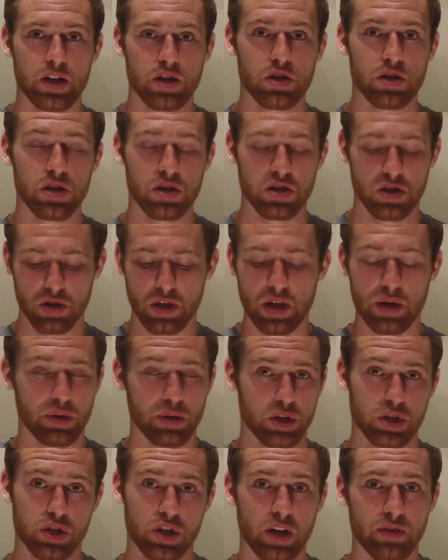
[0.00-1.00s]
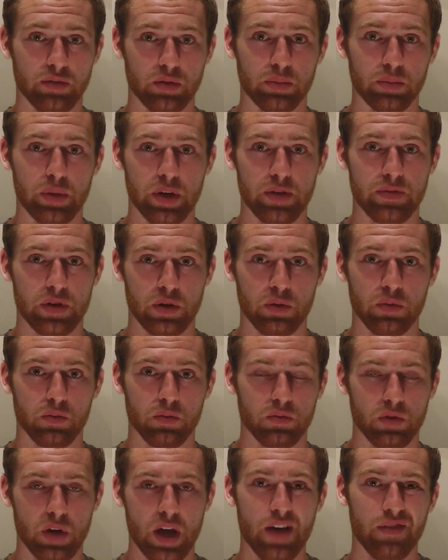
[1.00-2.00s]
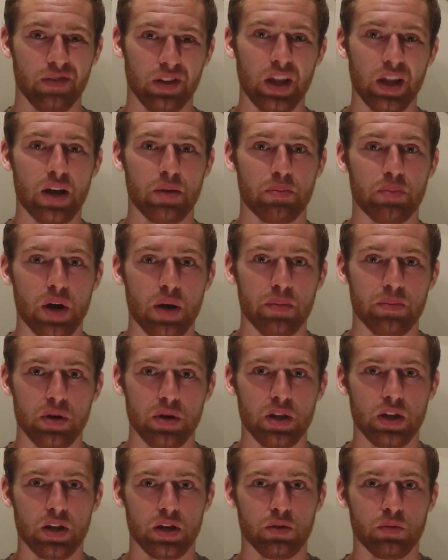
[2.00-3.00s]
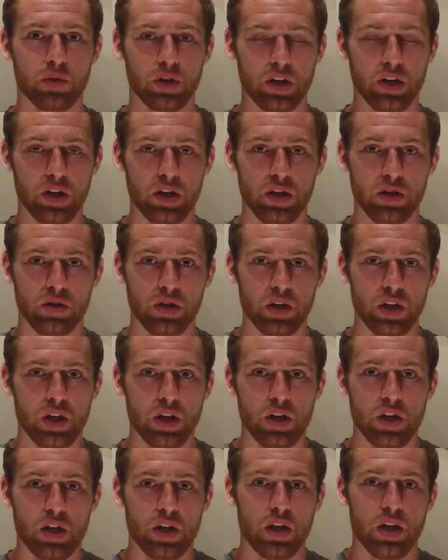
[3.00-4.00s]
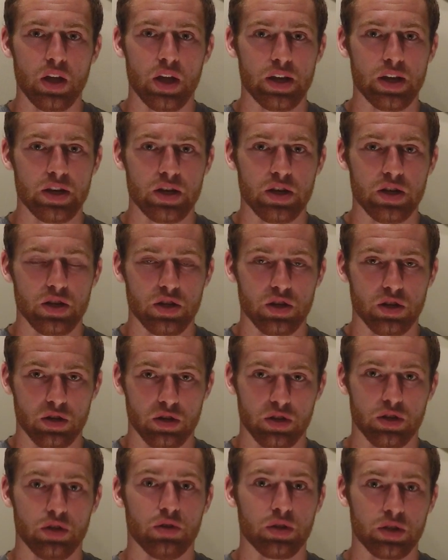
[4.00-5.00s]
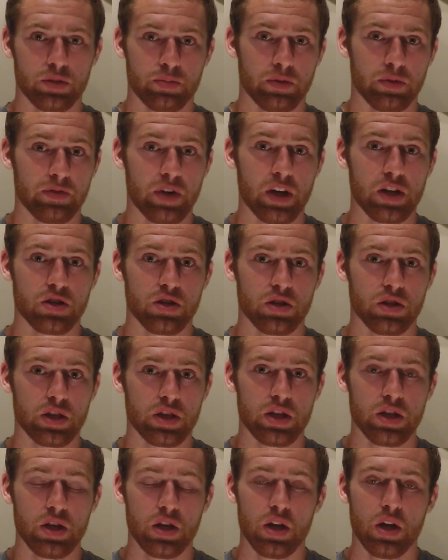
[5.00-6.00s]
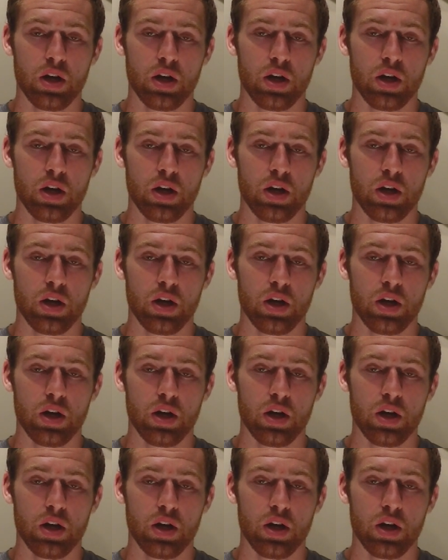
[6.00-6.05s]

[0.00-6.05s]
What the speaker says: You can do that with a shovel, but if you have a lot of property that you're wanting to do and you're doing this professionally,